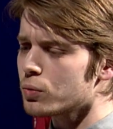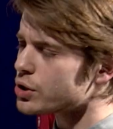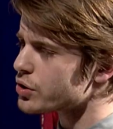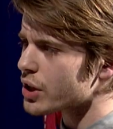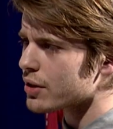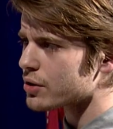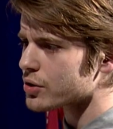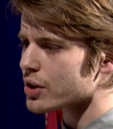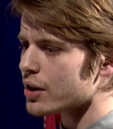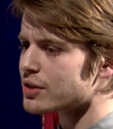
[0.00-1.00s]
Would you say there's
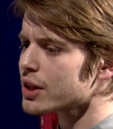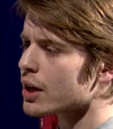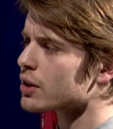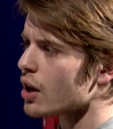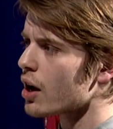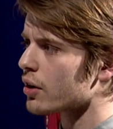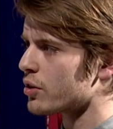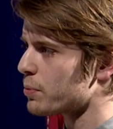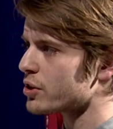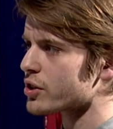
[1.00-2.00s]
a ticking clock on the
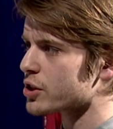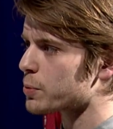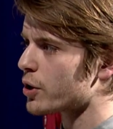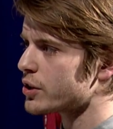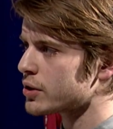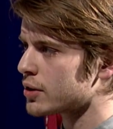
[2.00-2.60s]
beer's expiration?